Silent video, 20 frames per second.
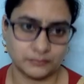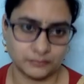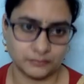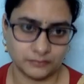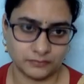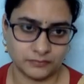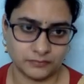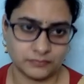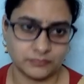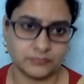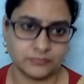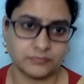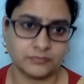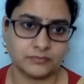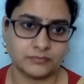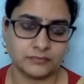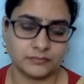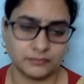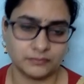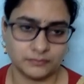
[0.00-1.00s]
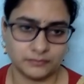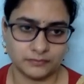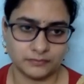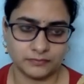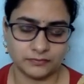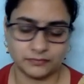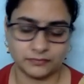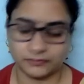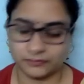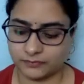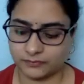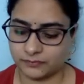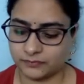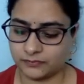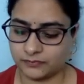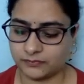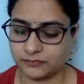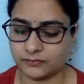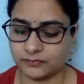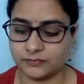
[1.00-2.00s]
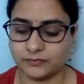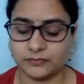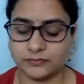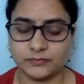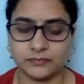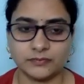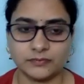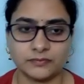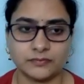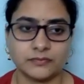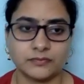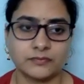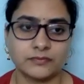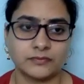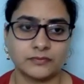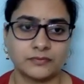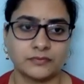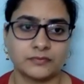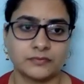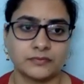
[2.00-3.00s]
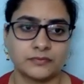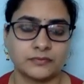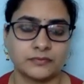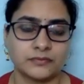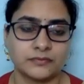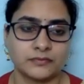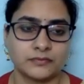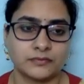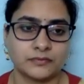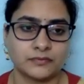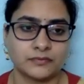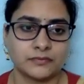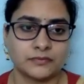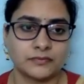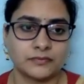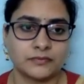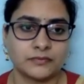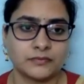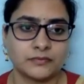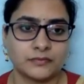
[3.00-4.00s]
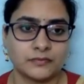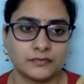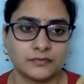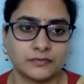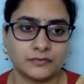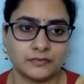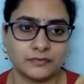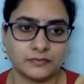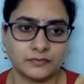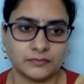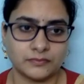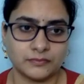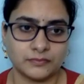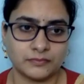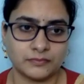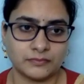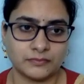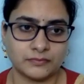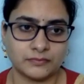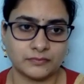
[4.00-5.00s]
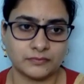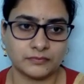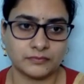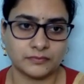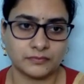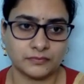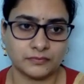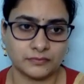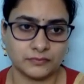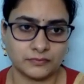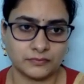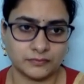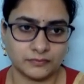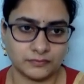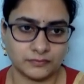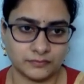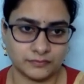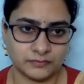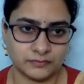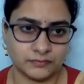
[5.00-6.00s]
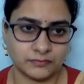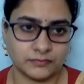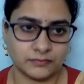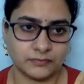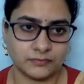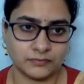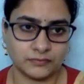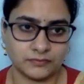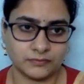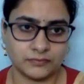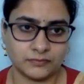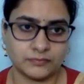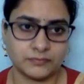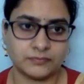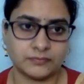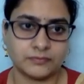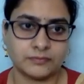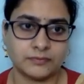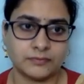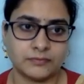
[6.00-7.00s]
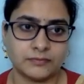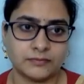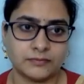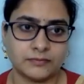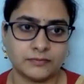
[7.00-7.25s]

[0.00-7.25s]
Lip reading: (silent)